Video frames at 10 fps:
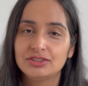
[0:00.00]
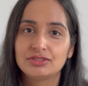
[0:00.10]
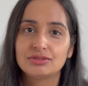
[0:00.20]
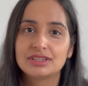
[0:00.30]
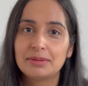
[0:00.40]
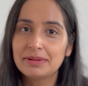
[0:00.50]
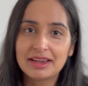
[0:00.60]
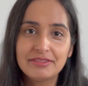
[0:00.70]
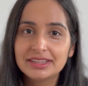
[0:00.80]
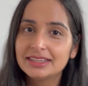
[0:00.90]
So dump
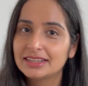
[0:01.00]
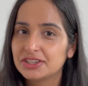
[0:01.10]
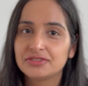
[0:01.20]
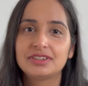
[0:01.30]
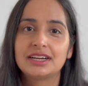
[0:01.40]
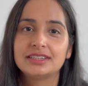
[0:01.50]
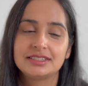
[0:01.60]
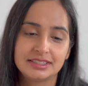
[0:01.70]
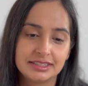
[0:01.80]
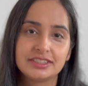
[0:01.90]
everything that you've done
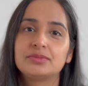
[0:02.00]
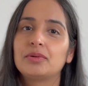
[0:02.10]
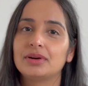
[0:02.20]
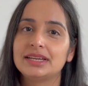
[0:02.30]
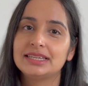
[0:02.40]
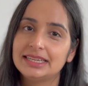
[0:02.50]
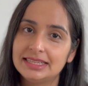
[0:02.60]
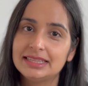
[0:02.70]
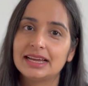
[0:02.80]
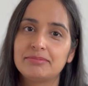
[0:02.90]
until this point
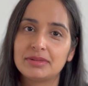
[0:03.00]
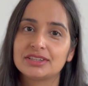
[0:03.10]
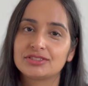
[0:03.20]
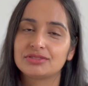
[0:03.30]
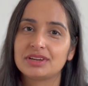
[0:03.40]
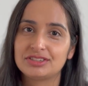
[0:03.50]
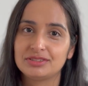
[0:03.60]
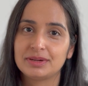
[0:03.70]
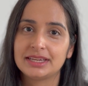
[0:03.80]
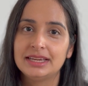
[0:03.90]
in that master
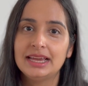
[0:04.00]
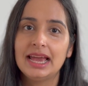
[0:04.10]
resume.